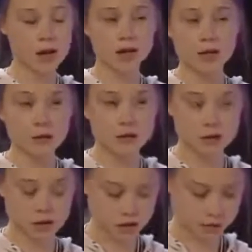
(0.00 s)
And it
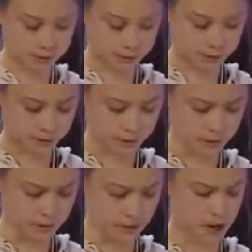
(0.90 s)
should.
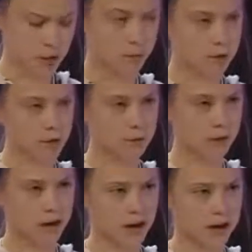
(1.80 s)
But the
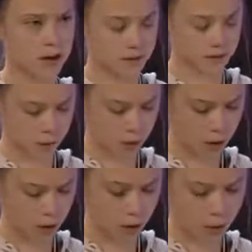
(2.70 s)
fact that we are